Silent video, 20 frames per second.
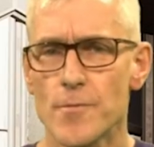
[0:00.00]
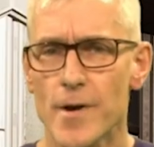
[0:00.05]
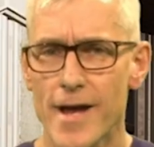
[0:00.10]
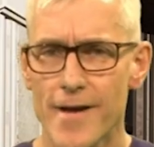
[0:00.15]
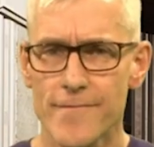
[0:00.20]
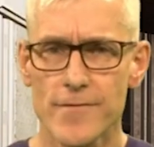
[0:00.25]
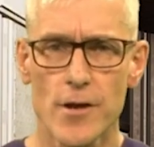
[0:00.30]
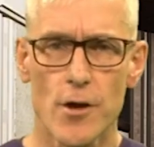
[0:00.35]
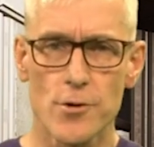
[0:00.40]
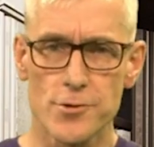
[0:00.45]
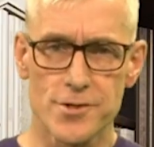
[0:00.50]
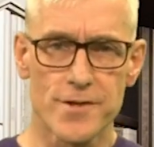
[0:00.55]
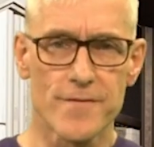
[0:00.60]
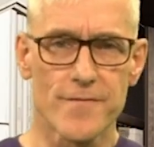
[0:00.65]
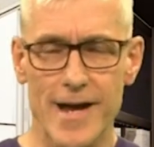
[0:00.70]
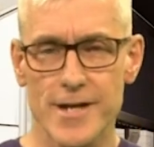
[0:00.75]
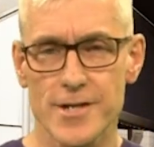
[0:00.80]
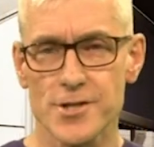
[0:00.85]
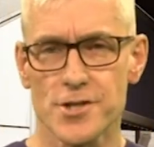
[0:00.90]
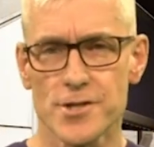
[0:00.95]
we have lots
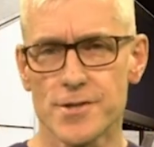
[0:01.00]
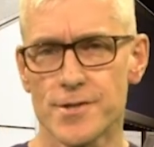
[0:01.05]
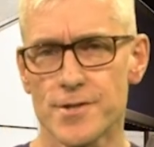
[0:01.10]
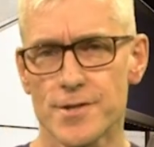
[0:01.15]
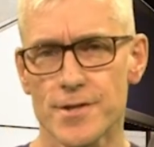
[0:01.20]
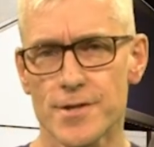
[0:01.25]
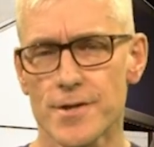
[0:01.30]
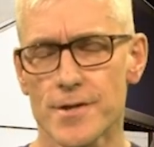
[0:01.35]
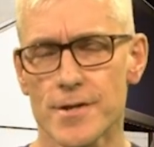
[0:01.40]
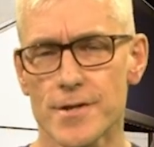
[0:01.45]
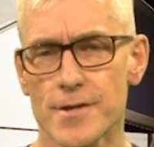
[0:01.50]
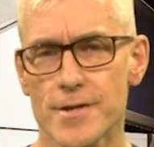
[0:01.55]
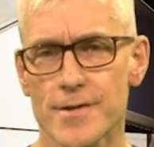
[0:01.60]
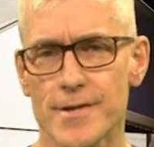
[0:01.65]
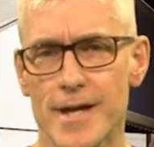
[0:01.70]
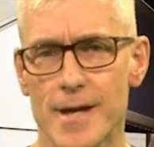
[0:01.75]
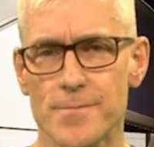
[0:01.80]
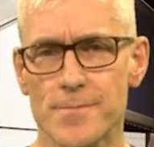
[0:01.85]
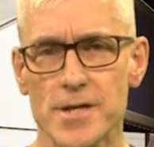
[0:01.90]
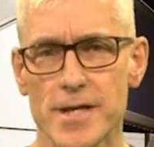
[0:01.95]
of actions
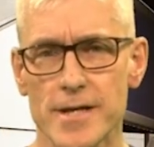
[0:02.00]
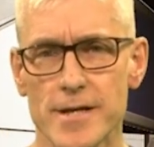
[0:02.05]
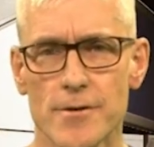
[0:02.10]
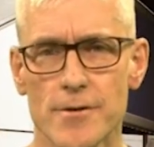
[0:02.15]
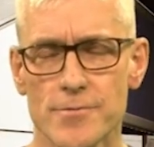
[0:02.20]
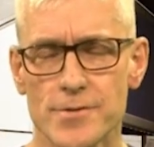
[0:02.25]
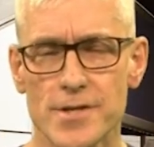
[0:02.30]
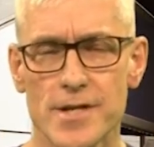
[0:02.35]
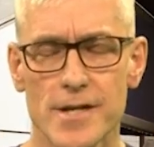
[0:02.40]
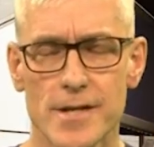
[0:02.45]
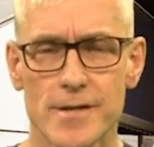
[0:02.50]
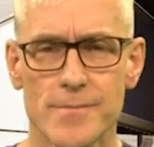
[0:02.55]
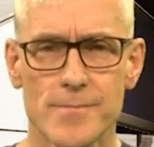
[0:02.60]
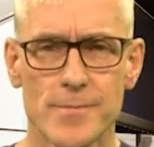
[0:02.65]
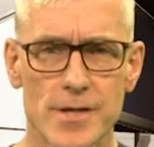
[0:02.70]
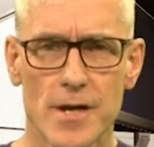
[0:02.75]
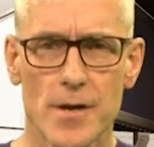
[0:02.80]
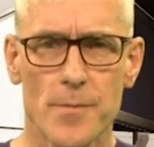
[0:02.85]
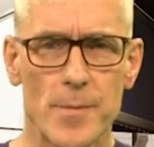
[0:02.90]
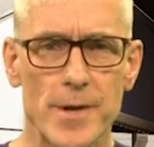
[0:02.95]
that the Apteco
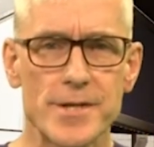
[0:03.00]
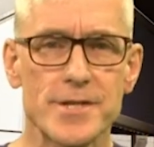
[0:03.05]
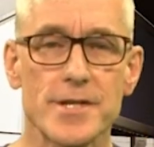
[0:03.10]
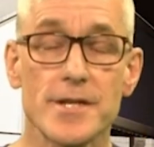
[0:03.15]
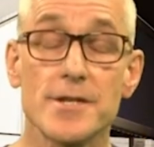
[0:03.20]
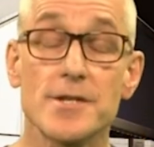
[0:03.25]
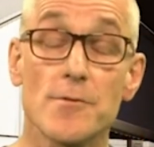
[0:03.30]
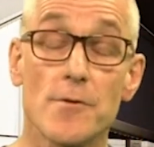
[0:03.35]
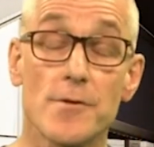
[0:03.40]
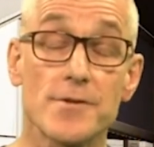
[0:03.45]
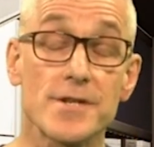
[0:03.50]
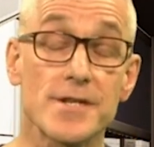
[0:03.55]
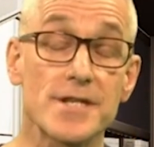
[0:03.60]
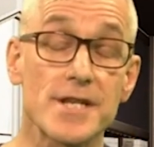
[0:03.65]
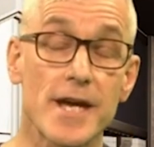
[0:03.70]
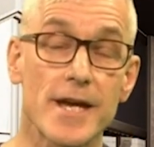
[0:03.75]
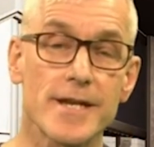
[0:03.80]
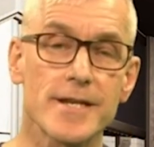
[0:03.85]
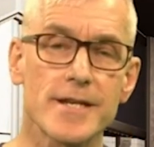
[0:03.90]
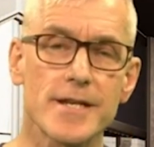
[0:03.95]
team are committed to
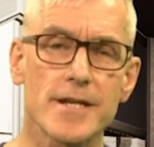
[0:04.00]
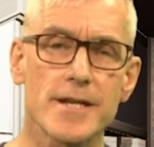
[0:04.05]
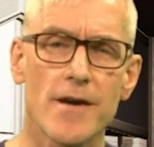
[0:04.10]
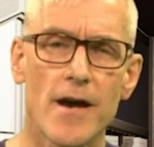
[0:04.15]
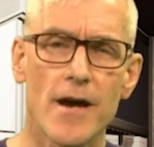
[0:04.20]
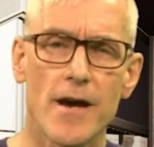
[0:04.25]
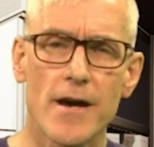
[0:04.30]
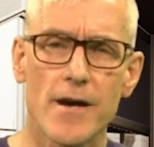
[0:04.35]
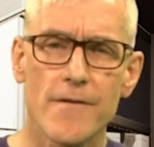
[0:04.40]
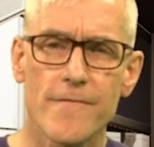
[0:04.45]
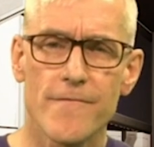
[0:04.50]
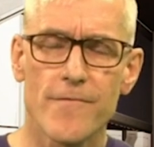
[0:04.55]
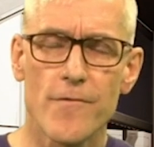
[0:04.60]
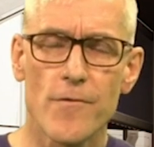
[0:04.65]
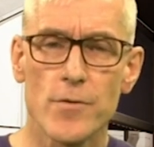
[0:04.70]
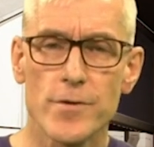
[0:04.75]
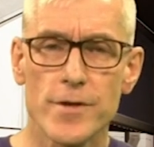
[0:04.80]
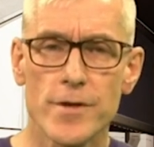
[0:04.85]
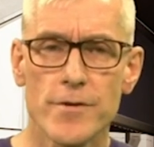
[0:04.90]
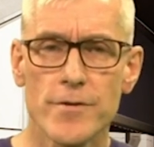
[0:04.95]
undertake
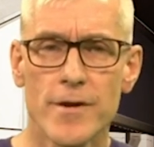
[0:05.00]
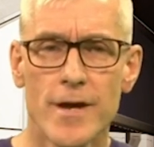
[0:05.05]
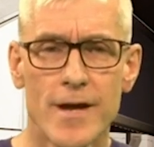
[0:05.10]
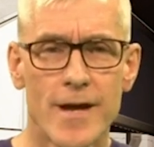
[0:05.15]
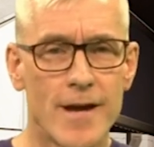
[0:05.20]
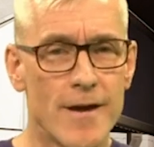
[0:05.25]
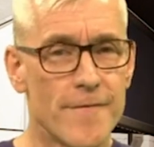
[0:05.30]
for you.